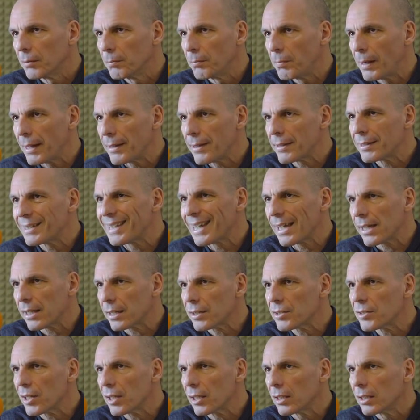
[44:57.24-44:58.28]
by the
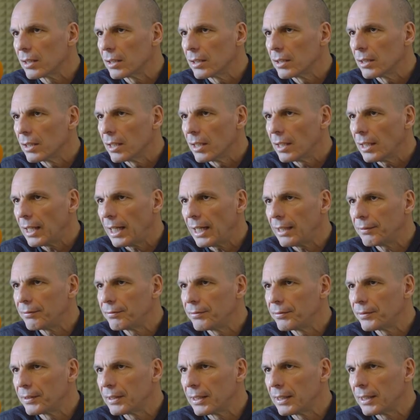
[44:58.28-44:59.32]
secrecy.
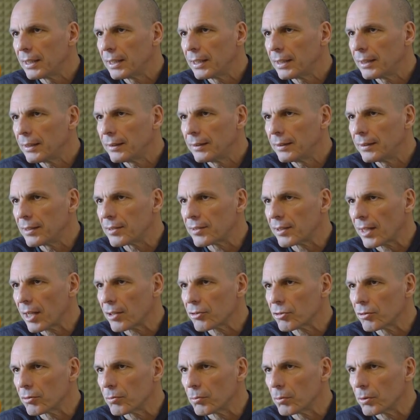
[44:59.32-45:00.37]
Every
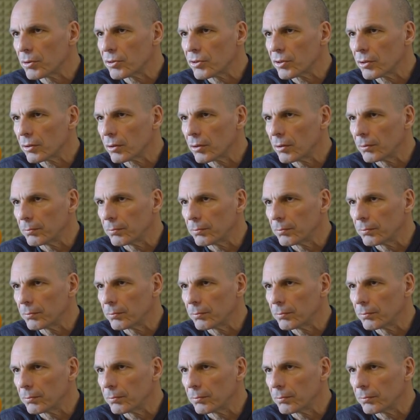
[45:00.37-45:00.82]
discussion was